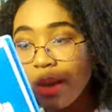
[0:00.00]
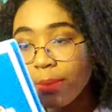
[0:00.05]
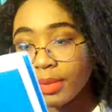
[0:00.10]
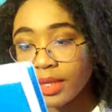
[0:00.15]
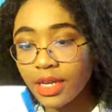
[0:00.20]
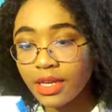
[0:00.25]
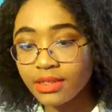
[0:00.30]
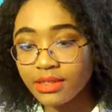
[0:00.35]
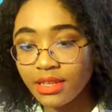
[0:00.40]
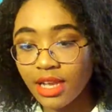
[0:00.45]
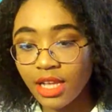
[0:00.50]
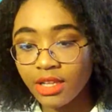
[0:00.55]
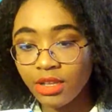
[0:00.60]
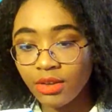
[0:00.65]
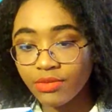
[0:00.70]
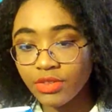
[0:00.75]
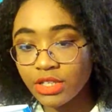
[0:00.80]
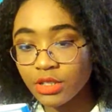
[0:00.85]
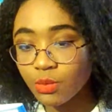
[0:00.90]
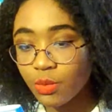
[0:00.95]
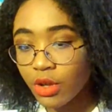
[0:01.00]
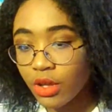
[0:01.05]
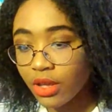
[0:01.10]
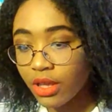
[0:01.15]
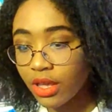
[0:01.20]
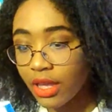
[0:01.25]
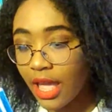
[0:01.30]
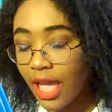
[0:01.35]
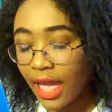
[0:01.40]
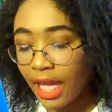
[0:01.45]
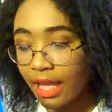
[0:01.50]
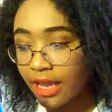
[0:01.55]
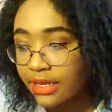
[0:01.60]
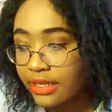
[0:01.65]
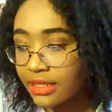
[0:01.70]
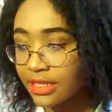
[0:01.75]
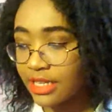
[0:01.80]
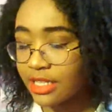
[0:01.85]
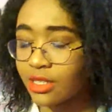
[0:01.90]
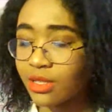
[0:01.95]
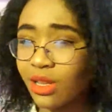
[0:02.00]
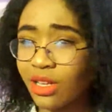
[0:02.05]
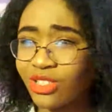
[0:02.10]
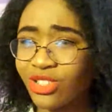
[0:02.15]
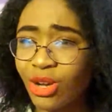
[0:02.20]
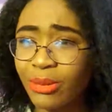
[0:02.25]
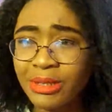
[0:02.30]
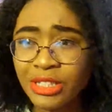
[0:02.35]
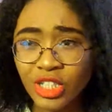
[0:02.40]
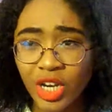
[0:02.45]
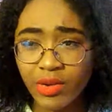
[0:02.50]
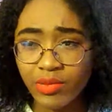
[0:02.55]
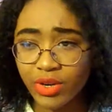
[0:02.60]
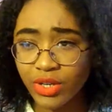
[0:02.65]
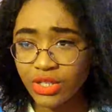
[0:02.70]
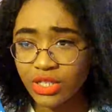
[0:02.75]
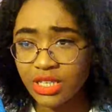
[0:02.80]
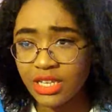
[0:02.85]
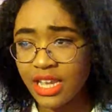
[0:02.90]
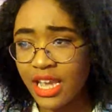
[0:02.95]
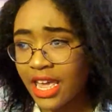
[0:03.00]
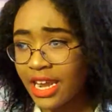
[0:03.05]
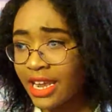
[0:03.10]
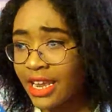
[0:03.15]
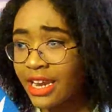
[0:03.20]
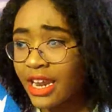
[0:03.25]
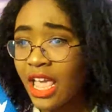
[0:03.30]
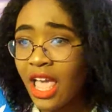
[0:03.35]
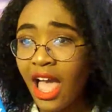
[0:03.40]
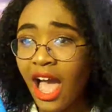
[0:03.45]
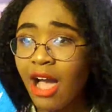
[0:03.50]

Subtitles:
But yes, I love this book, and it's so much diversity in it.